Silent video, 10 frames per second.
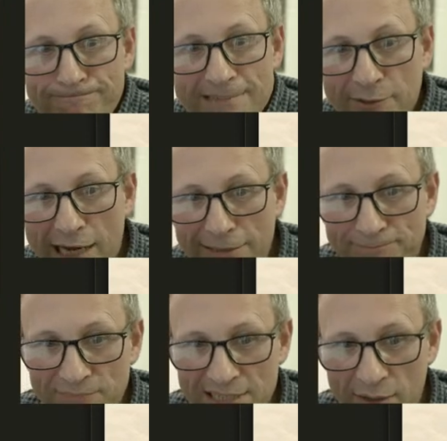Okay,
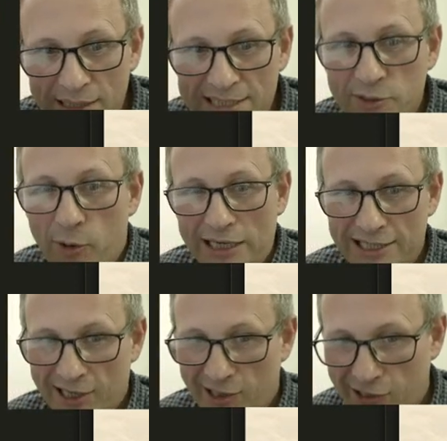so it's quite
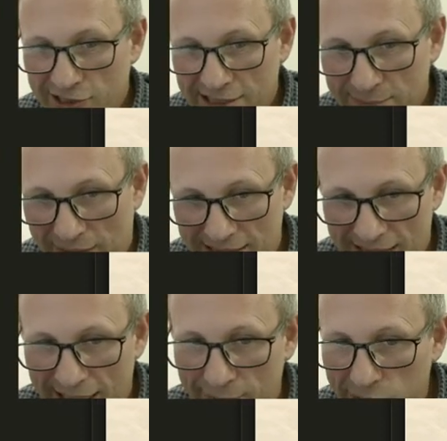large. It's
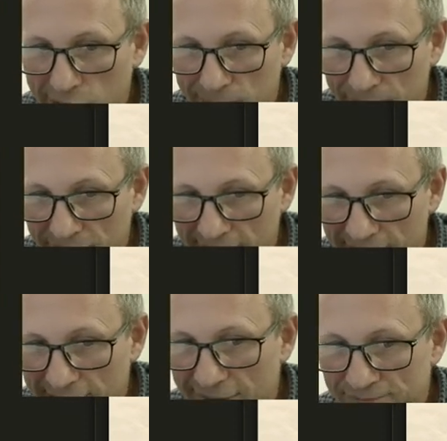basically a book.
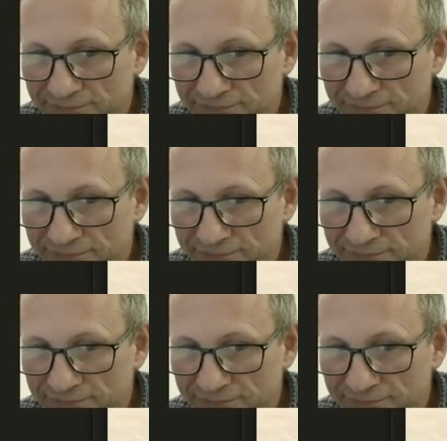Okay,